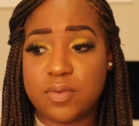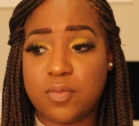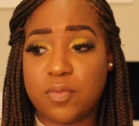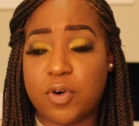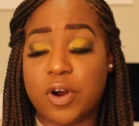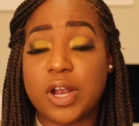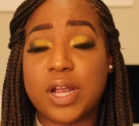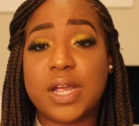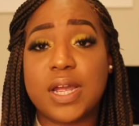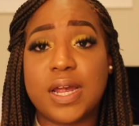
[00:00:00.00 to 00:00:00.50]

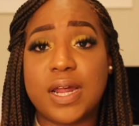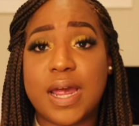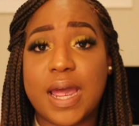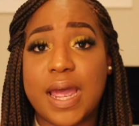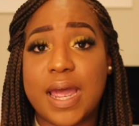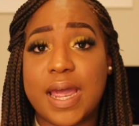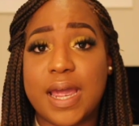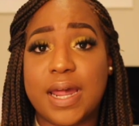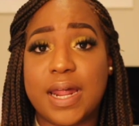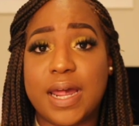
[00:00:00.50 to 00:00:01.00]
working
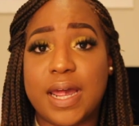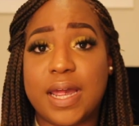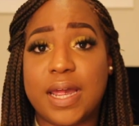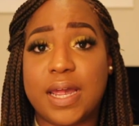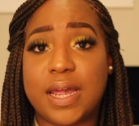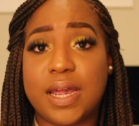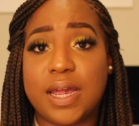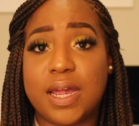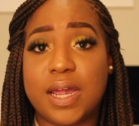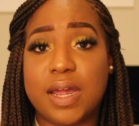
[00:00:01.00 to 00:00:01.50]
at
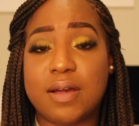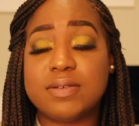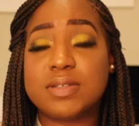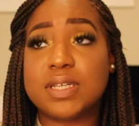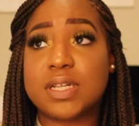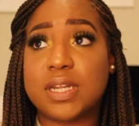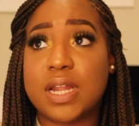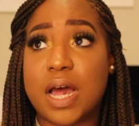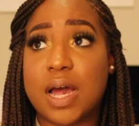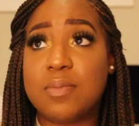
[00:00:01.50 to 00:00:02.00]
it was
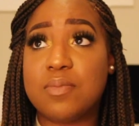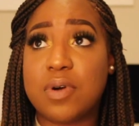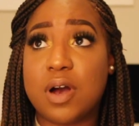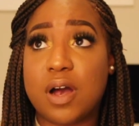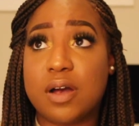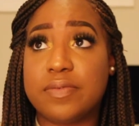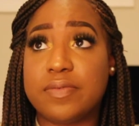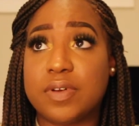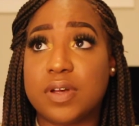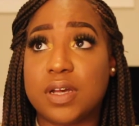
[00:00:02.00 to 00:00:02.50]
a
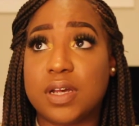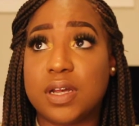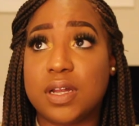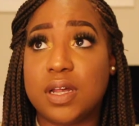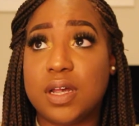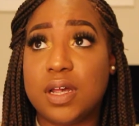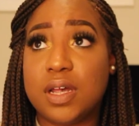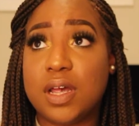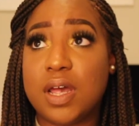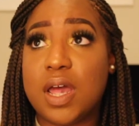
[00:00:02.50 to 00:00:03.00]
nonprofit,
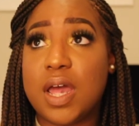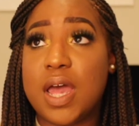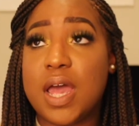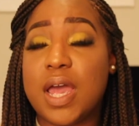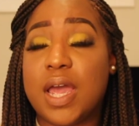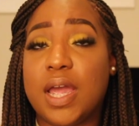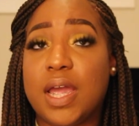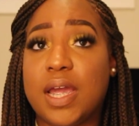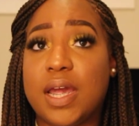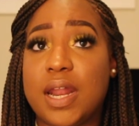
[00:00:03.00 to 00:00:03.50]

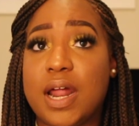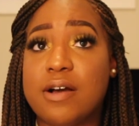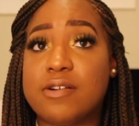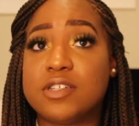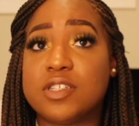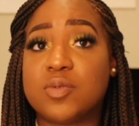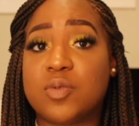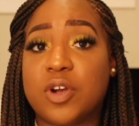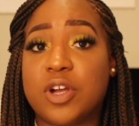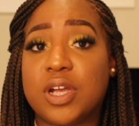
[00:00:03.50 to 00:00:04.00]
and I
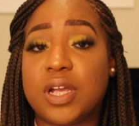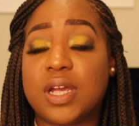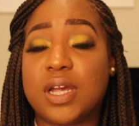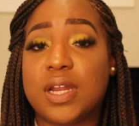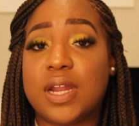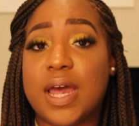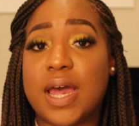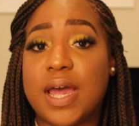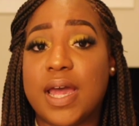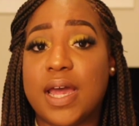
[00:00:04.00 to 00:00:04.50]
was working
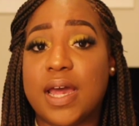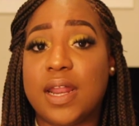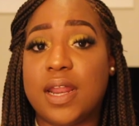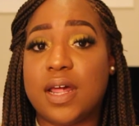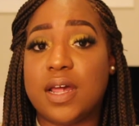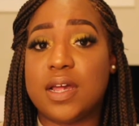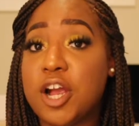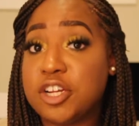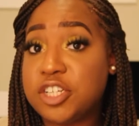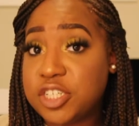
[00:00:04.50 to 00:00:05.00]

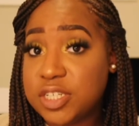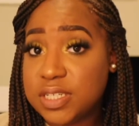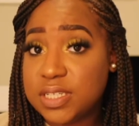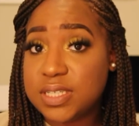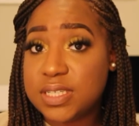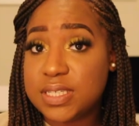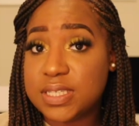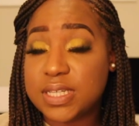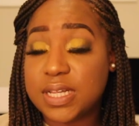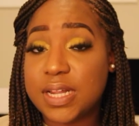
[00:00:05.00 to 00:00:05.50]
at
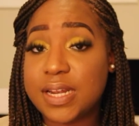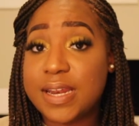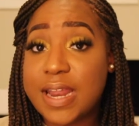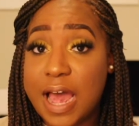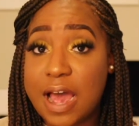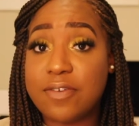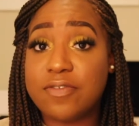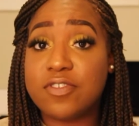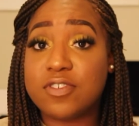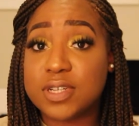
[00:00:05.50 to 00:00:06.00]
Purchased
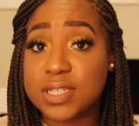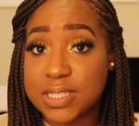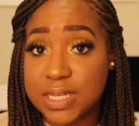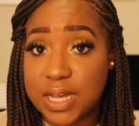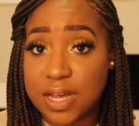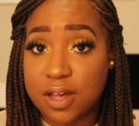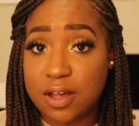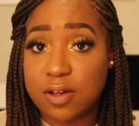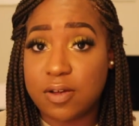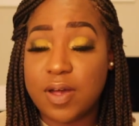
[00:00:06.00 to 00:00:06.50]
Not for
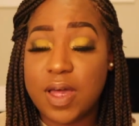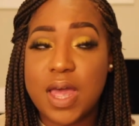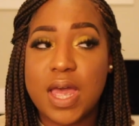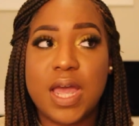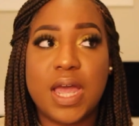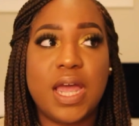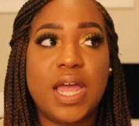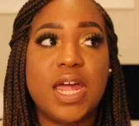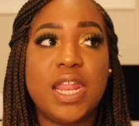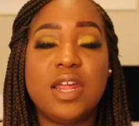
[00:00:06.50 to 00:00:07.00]
Sale,
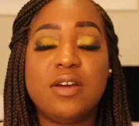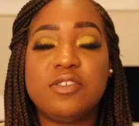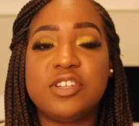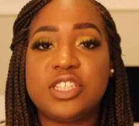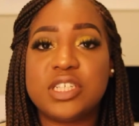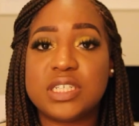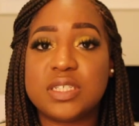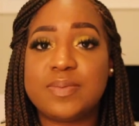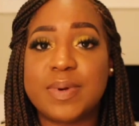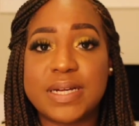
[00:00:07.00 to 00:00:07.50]
and it was
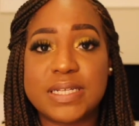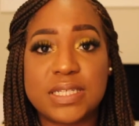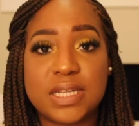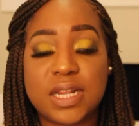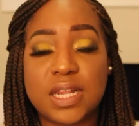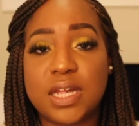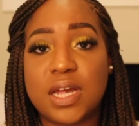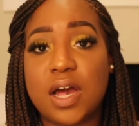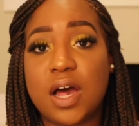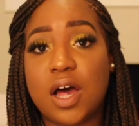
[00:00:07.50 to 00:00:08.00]
just
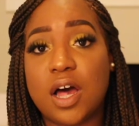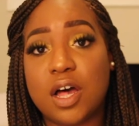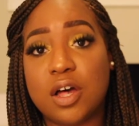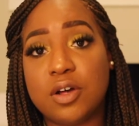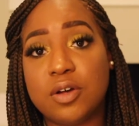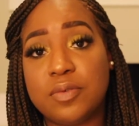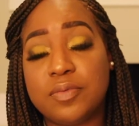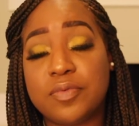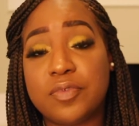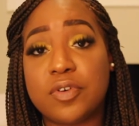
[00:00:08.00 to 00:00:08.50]
basically a
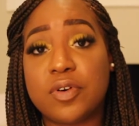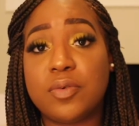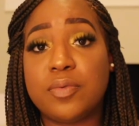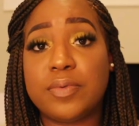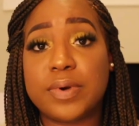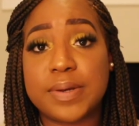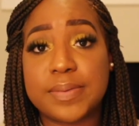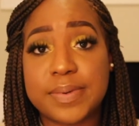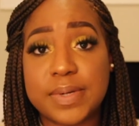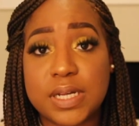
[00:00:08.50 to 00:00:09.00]
home for
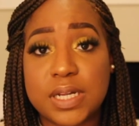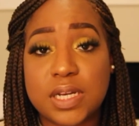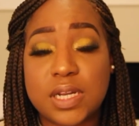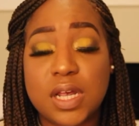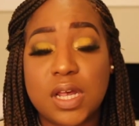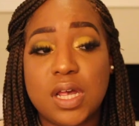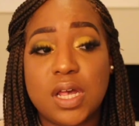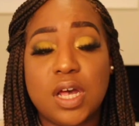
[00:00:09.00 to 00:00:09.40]
women